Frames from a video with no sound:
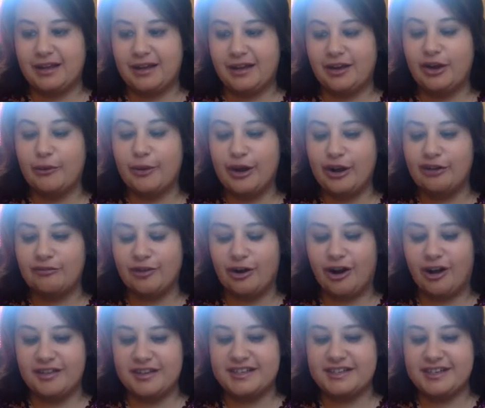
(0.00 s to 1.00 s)
going over
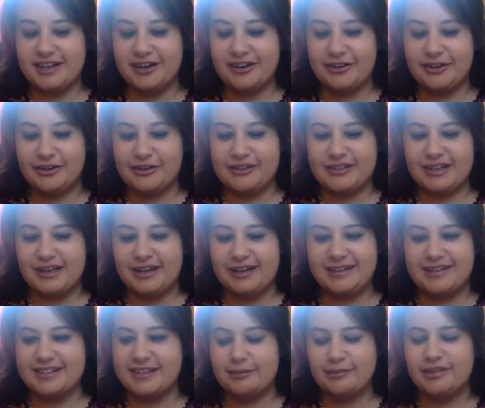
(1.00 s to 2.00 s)
all the scenarios. And
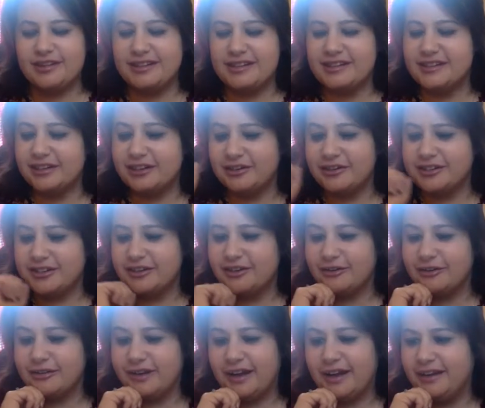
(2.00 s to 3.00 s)
some of the scenarios they
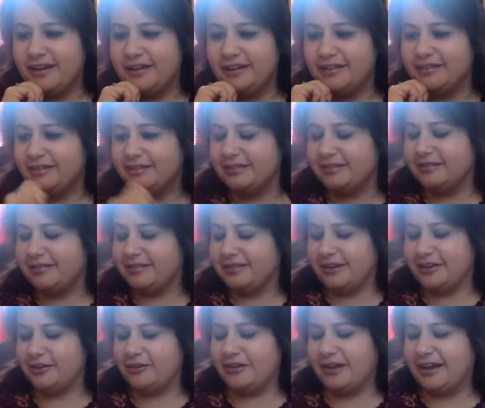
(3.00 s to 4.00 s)
don't like. They
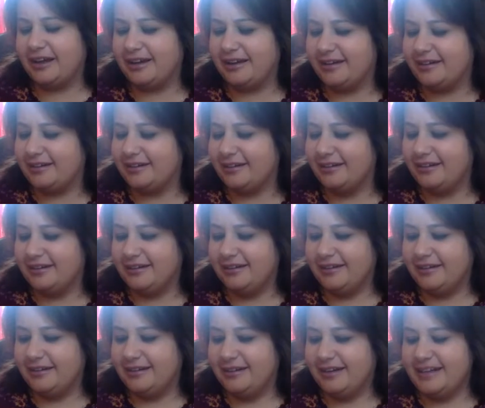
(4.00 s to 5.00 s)
don't like.
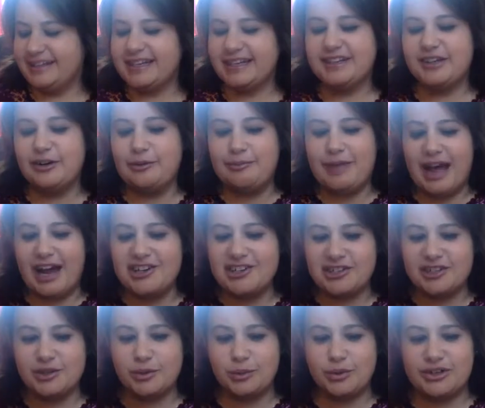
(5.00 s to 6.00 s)
It's like they're
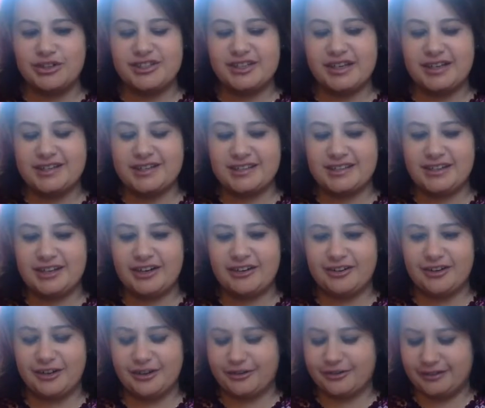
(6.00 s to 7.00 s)
imagining the worst case
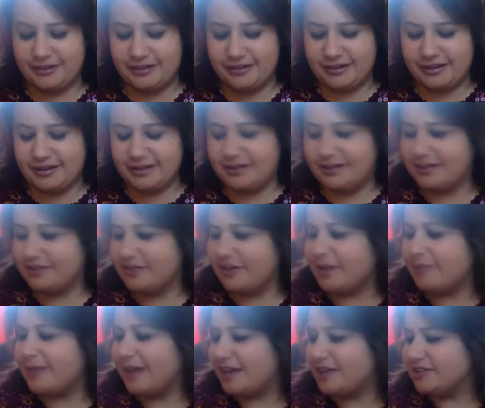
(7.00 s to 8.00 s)
scenario.
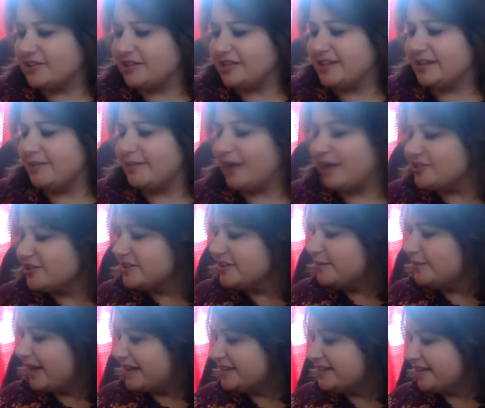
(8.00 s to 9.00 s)
Divine masculines, imagine the
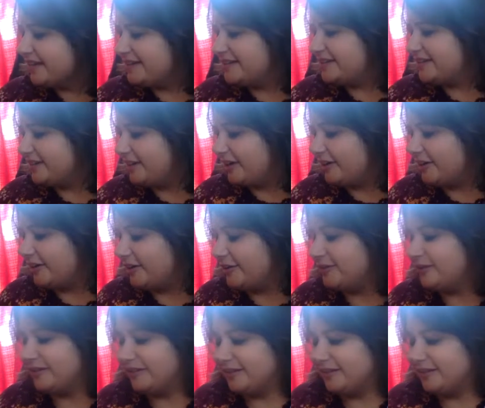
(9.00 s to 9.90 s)
best case scenario.